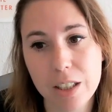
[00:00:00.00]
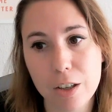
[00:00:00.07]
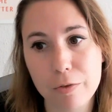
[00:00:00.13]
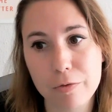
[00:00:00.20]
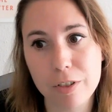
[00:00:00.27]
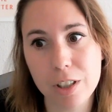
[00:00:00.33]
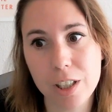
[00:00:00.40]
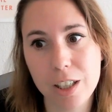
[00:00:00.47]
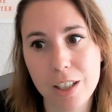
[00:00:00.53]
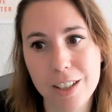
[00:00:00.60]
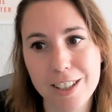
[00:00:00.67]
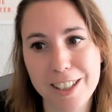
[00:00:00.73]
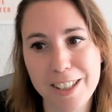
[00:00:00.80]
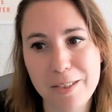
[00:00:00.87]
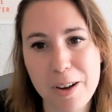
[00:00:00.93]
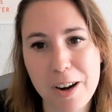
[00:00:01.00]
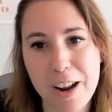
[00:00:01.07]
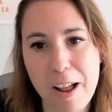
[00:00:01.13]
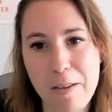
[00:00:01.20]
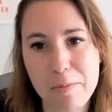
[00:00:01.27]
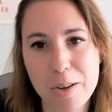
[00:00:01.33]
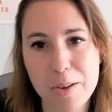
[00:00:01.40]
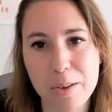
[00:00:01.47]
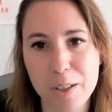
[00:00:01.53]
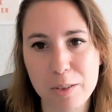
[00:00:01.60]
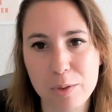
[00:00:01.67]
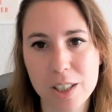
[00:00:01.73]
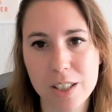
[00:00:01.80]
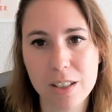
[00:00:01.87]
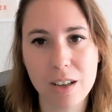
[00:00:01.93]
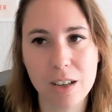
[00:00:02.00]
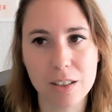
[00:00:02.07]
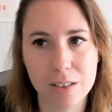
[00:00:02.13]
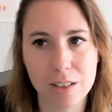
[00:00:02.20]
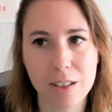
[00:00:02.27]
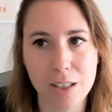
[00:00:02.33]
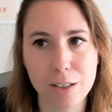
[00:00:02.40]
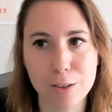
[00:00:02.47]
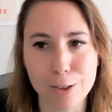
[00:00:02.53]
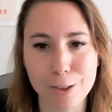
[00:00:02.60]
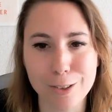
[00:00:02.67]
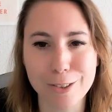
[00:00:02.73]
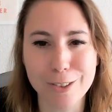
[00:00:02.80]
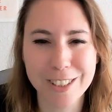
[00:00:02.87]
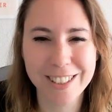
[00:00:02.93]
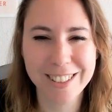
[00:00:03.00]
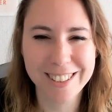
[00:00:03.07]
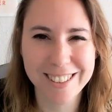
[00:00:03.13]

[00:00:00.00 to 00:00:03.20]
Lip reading: Hopefully it will help you. It was a lot, I told you.